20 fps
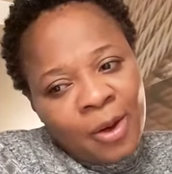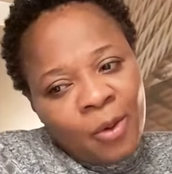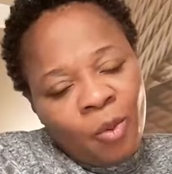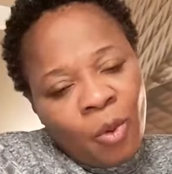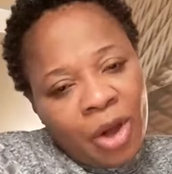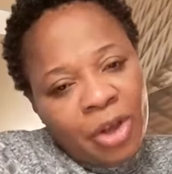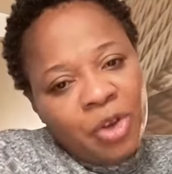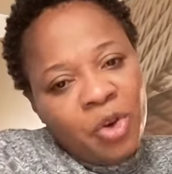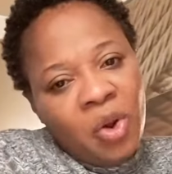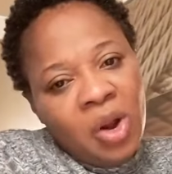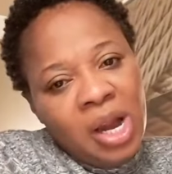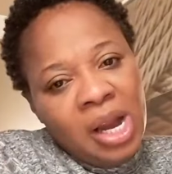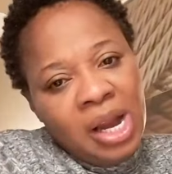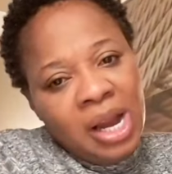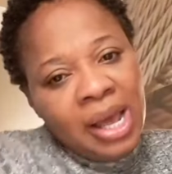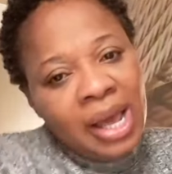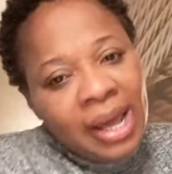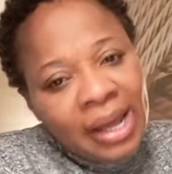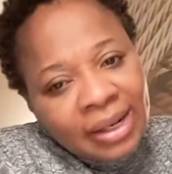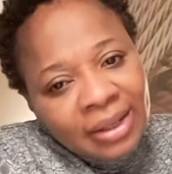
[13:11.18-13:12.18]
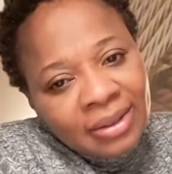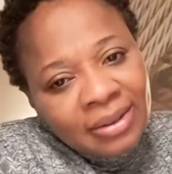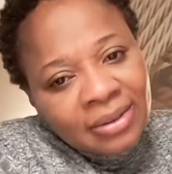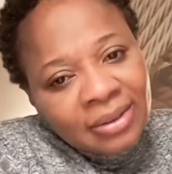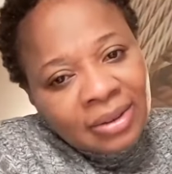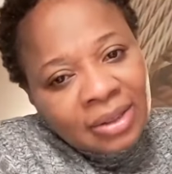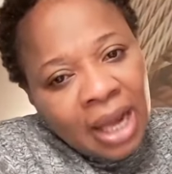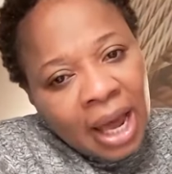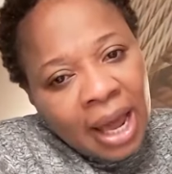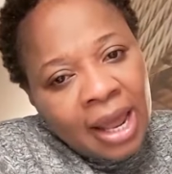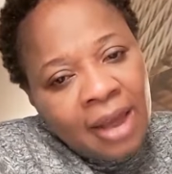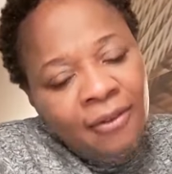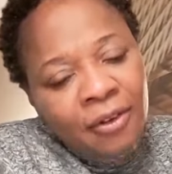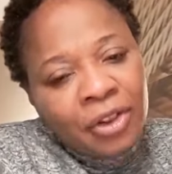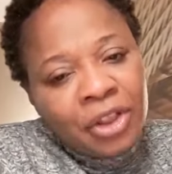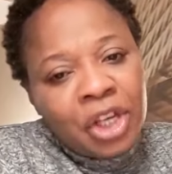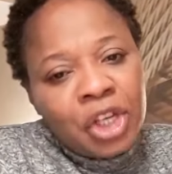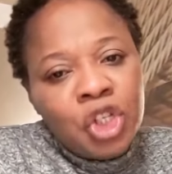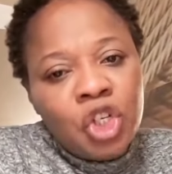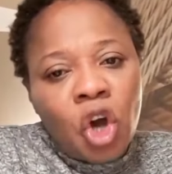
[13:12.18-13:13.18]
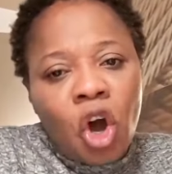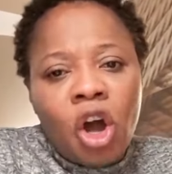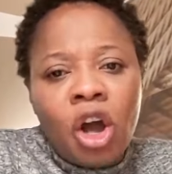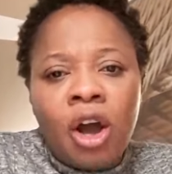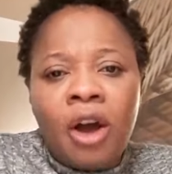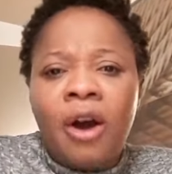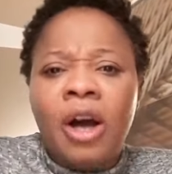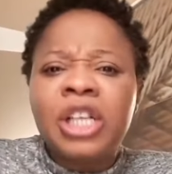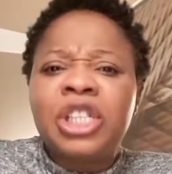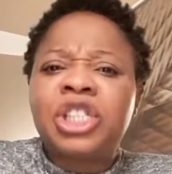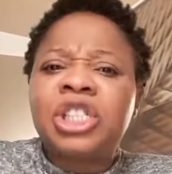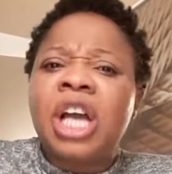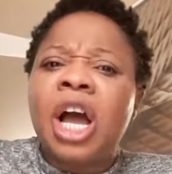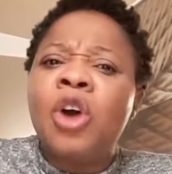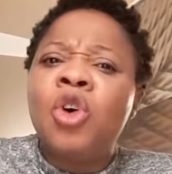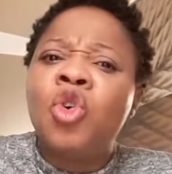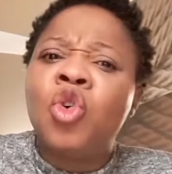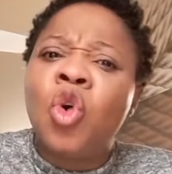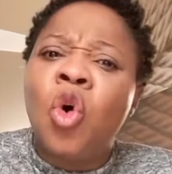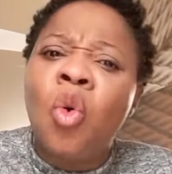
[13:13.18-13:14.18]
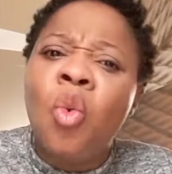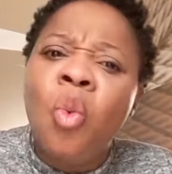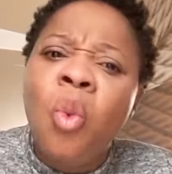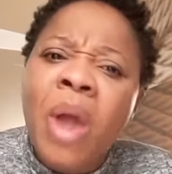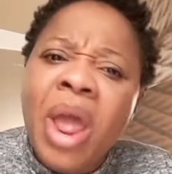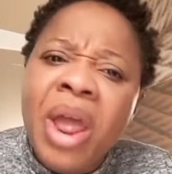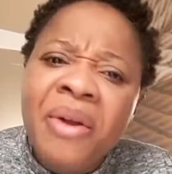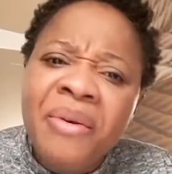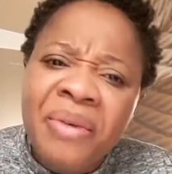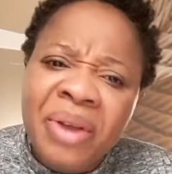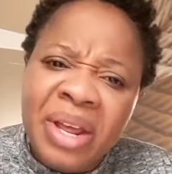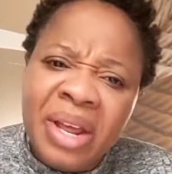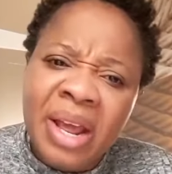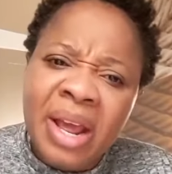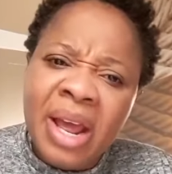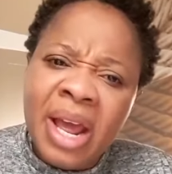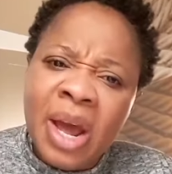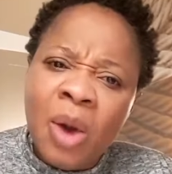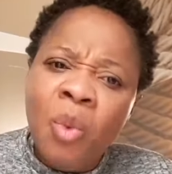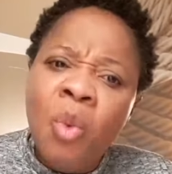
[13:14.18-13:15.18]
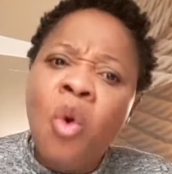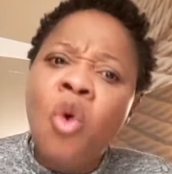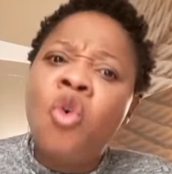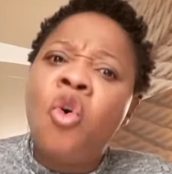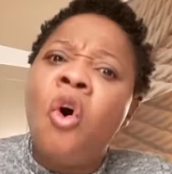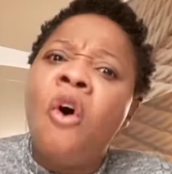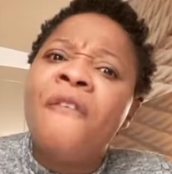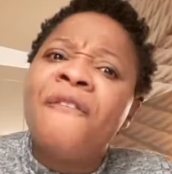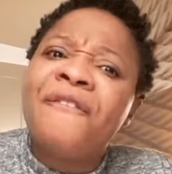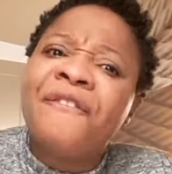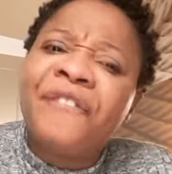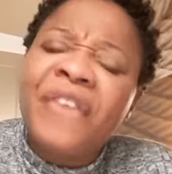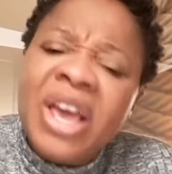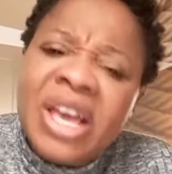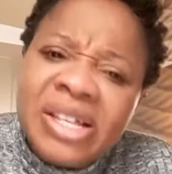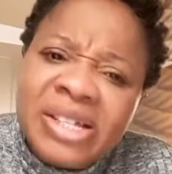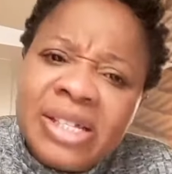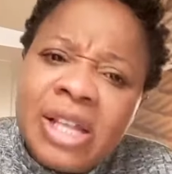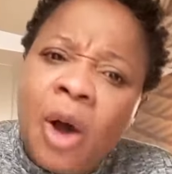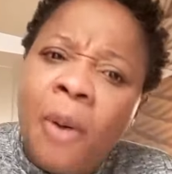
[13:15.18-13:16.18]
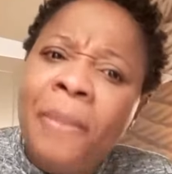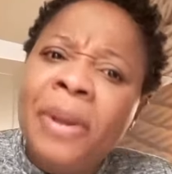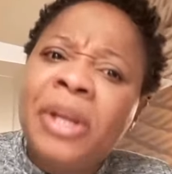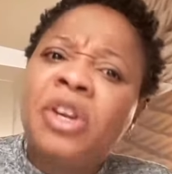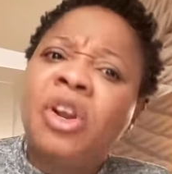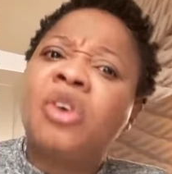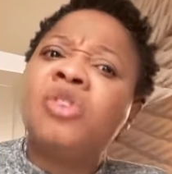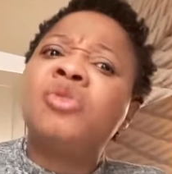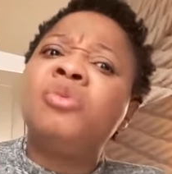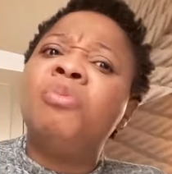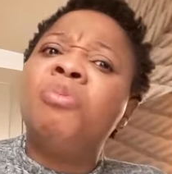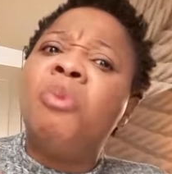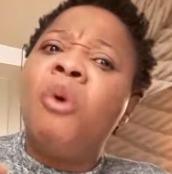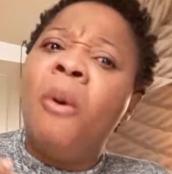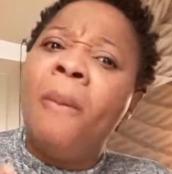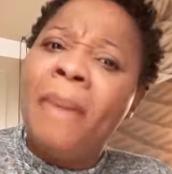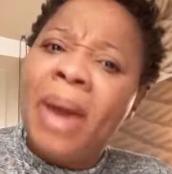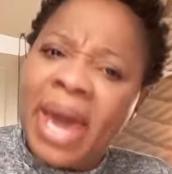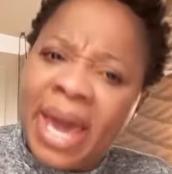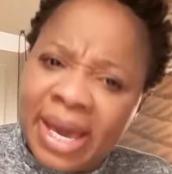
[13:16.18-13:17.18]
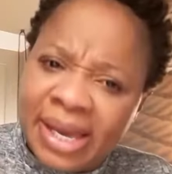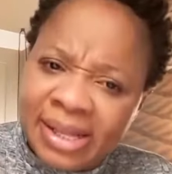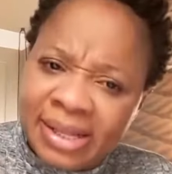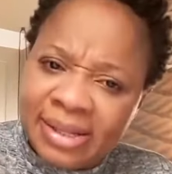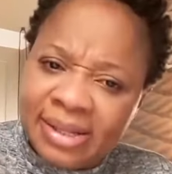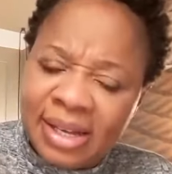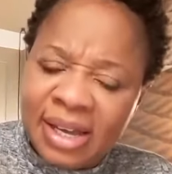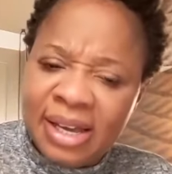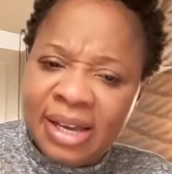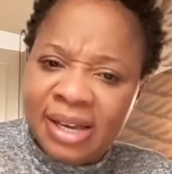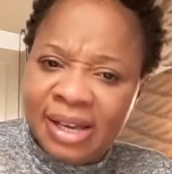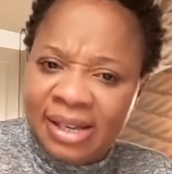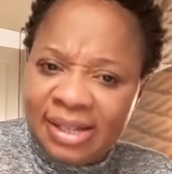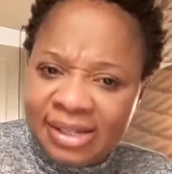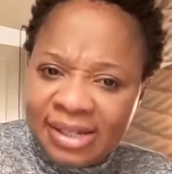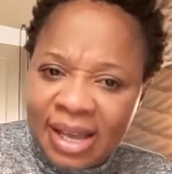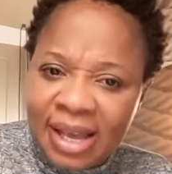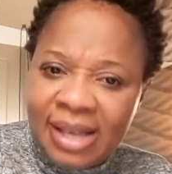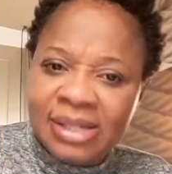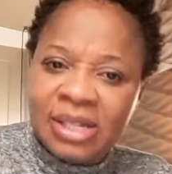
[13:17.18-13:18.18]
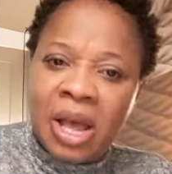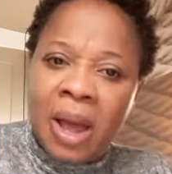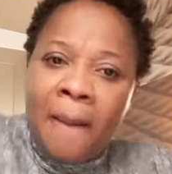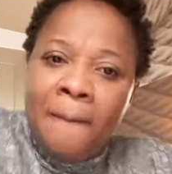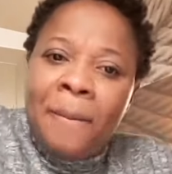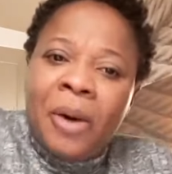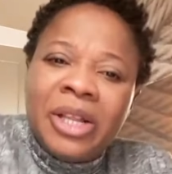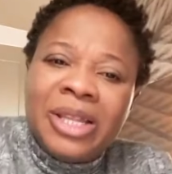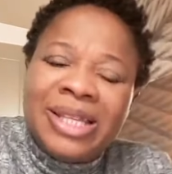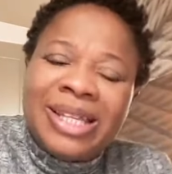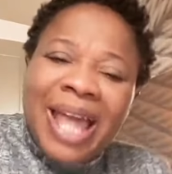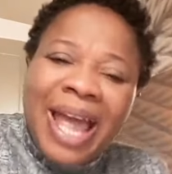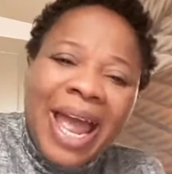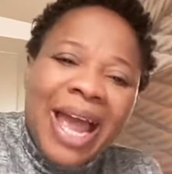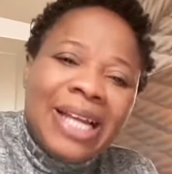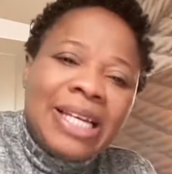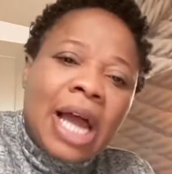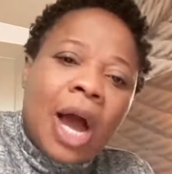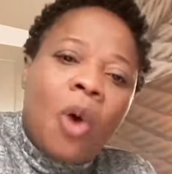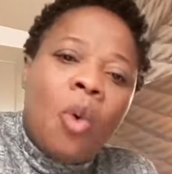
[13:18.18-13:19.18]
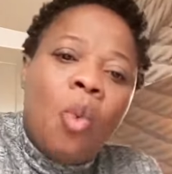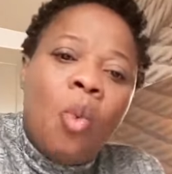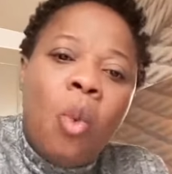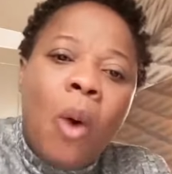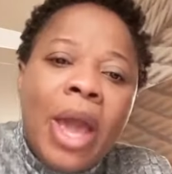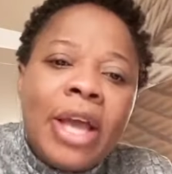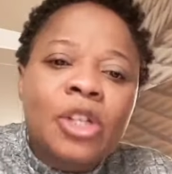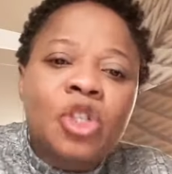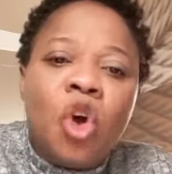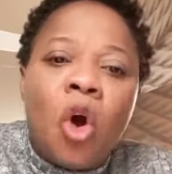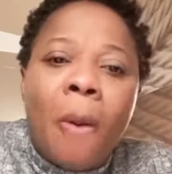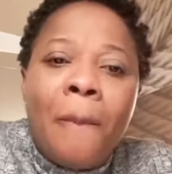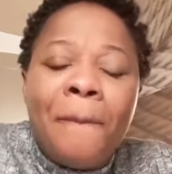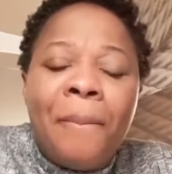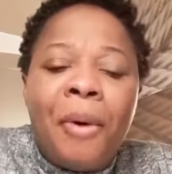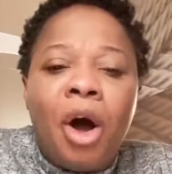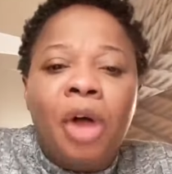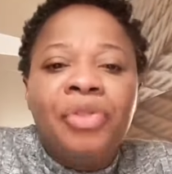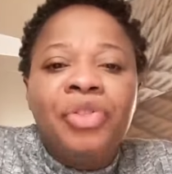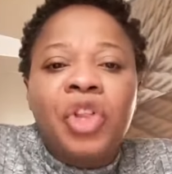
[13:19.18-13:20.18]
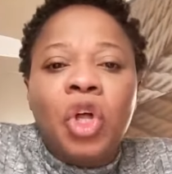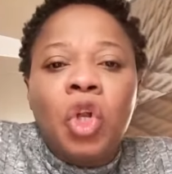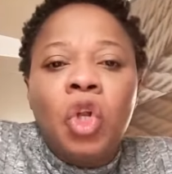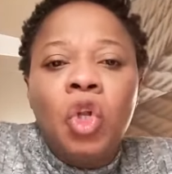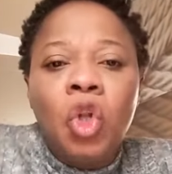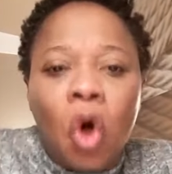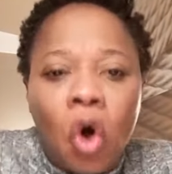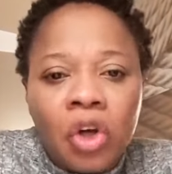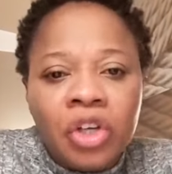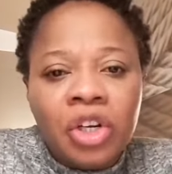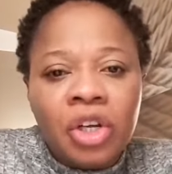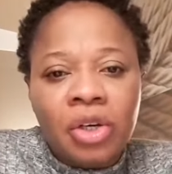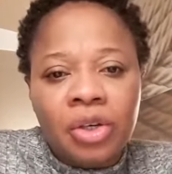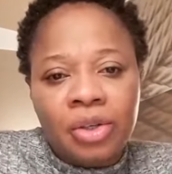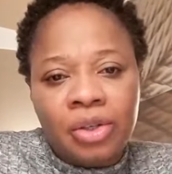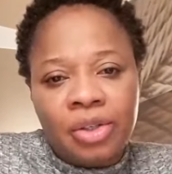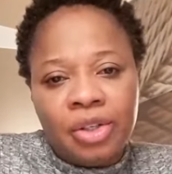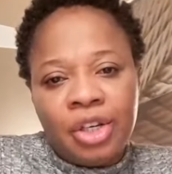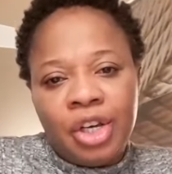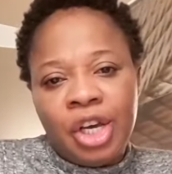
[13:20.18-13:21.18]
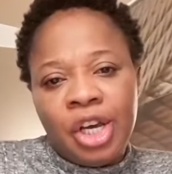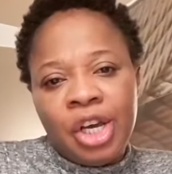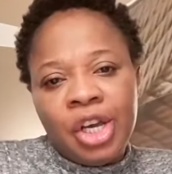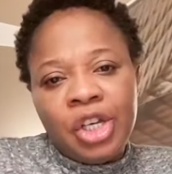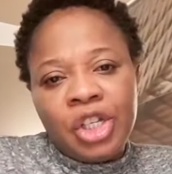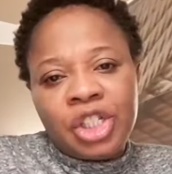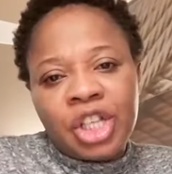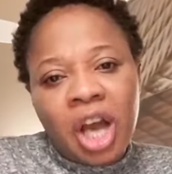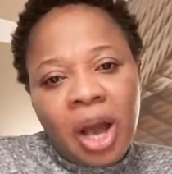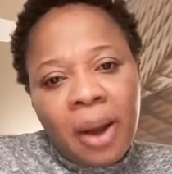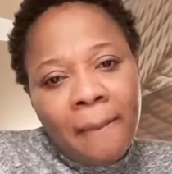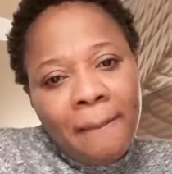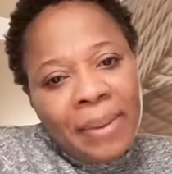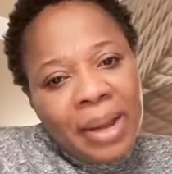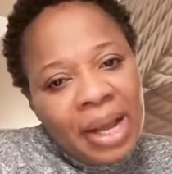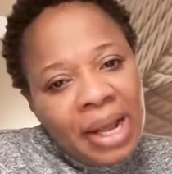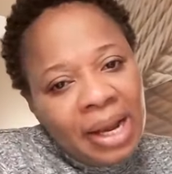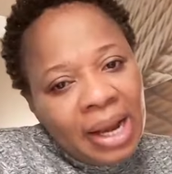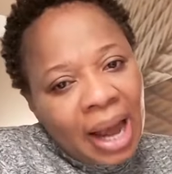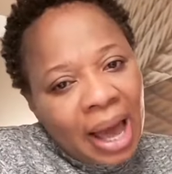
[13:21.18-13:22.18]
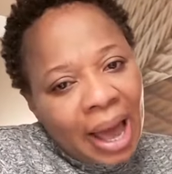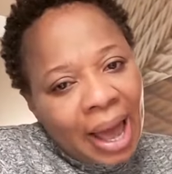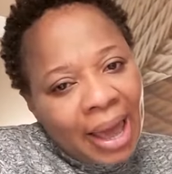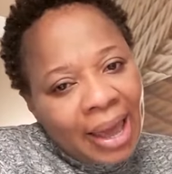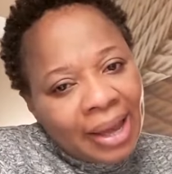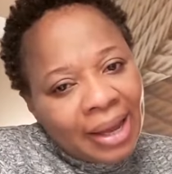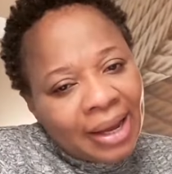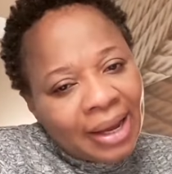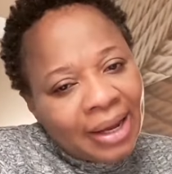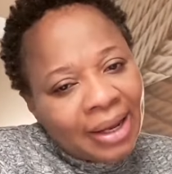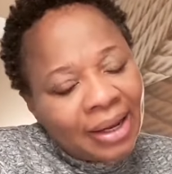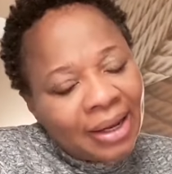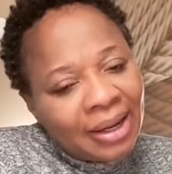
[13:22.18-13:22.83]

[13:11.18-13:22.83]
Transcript: when you lean, even the young shall grow weary, will go faint. There'll be those moments he says, But they that wait upon the Lord shall be like,